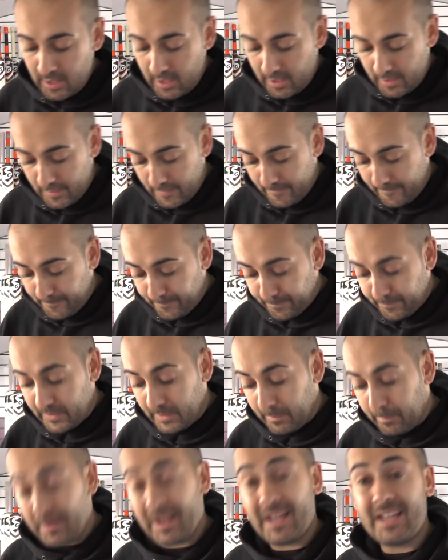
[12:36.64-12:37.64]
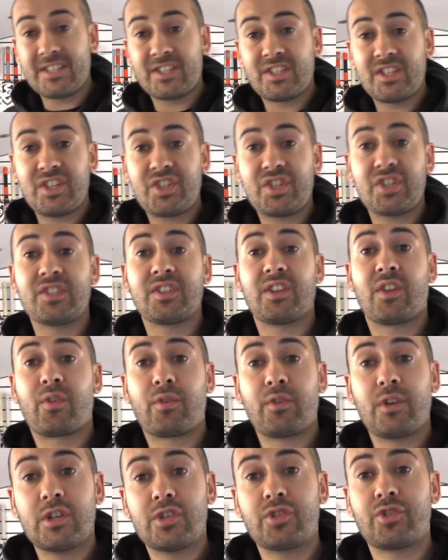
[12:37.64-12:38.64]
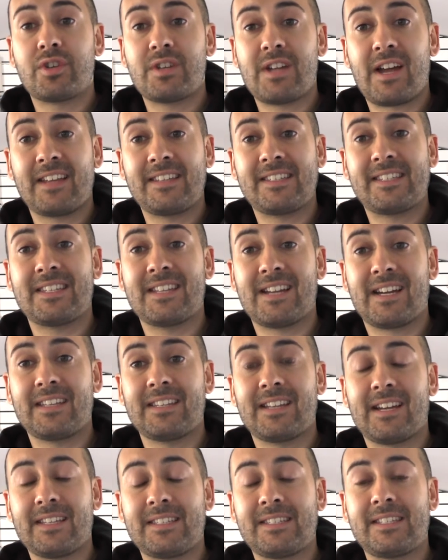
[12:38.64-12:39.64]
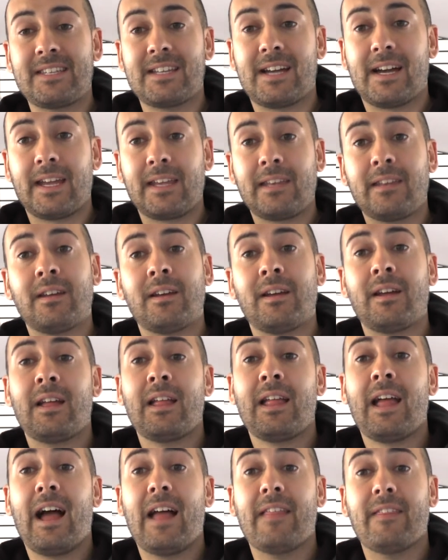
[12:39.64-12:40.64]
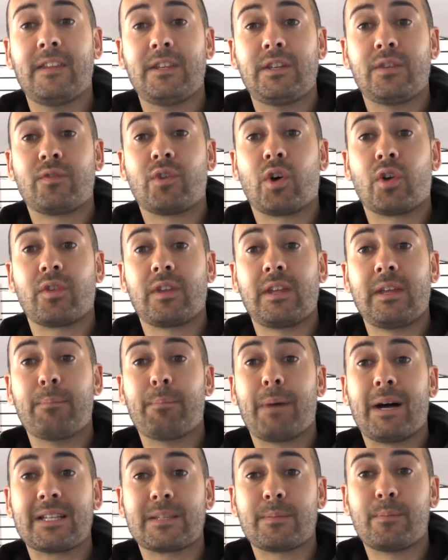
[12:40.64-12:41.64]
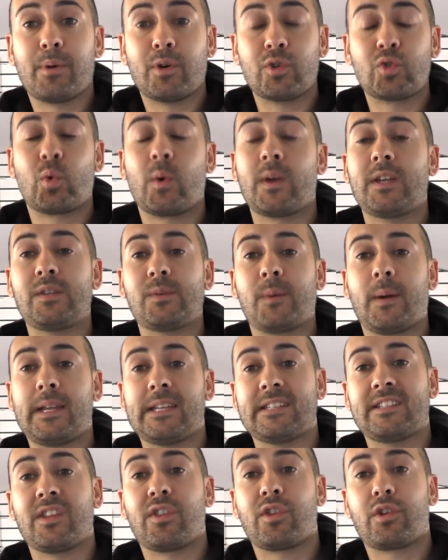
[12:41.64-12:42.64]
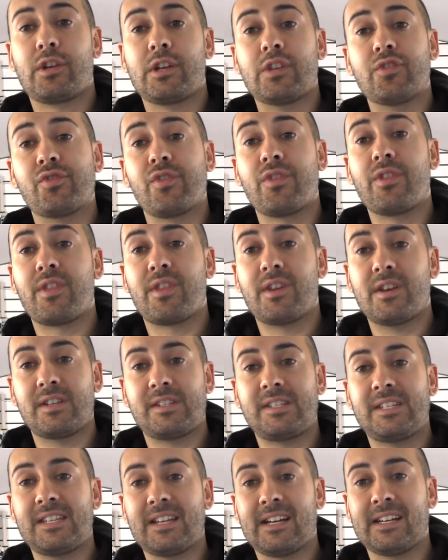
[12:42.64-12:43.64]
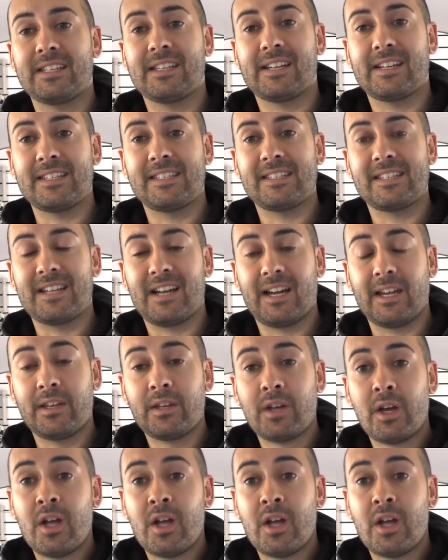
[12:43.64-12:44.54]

um, the players editions are 399.99 and then you've got the BAS Bassbow 2020s at 339.99